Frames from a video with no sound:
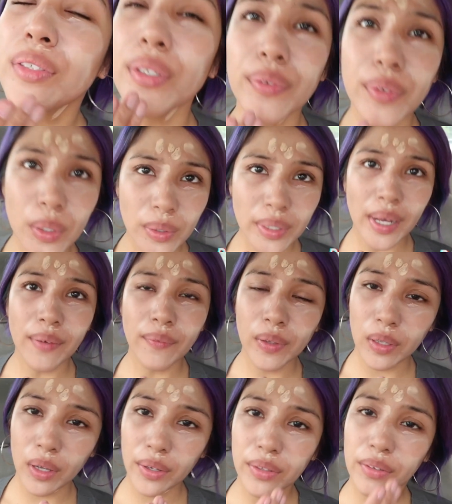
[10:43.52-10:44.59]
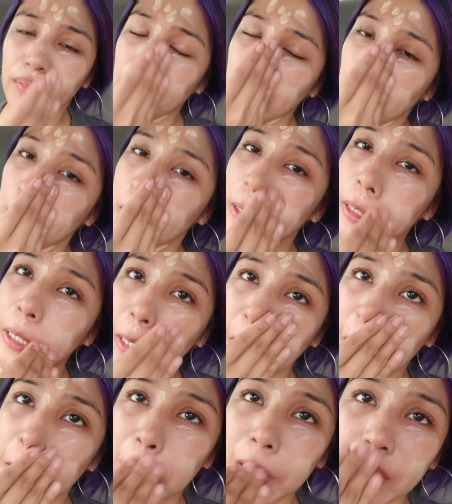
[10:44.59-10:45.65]
So if you don't have a lot of
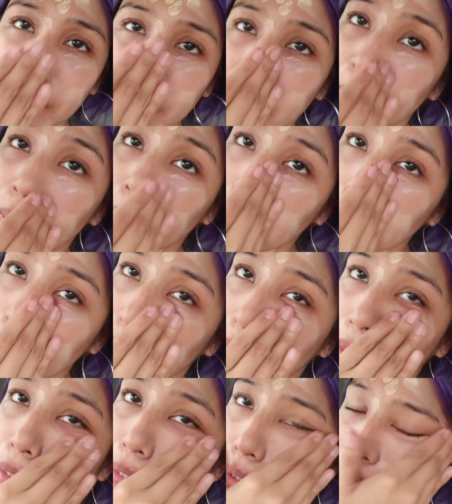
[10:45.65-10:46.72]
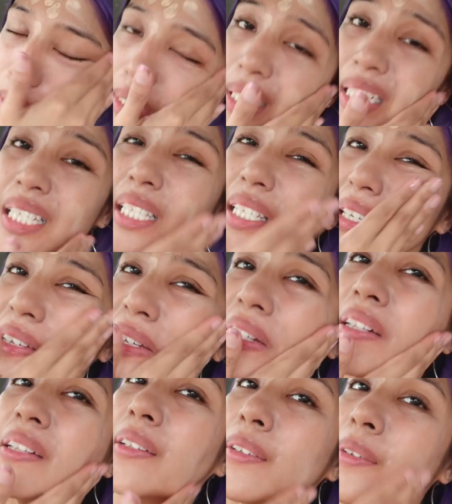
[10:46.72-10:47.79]
blemishes, if you don't need to
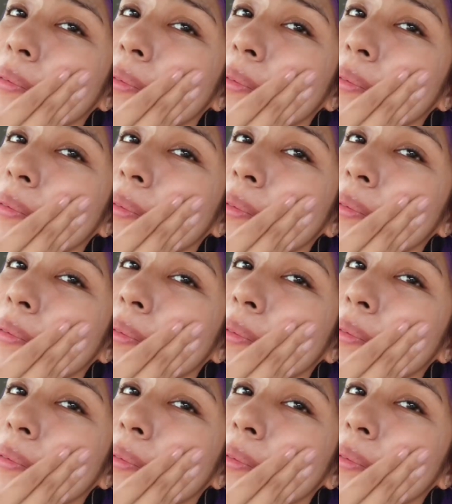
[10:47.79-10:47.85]
conceal,